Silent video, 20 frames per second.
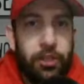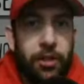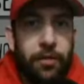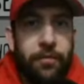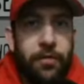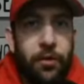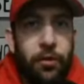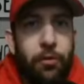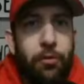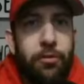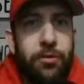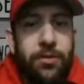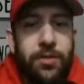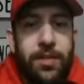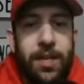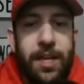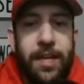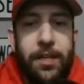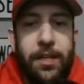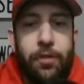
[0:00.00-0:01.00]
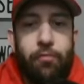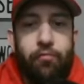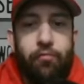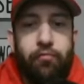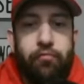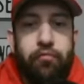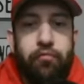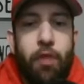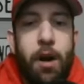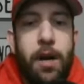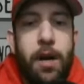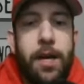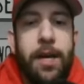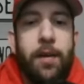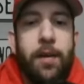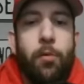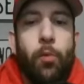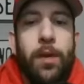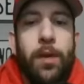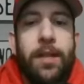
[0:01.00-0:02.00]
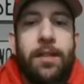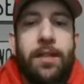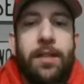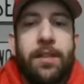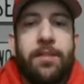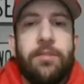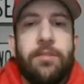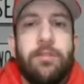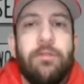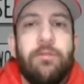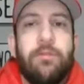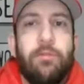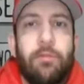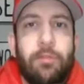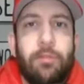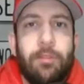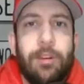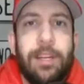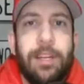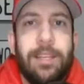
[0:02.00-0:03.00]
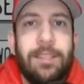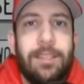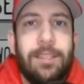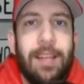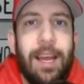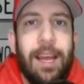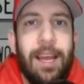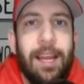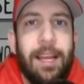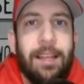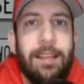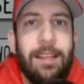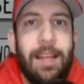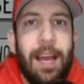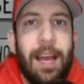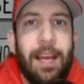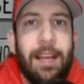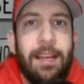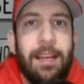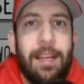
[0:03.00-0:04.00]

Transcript: of news sites running with this story saying that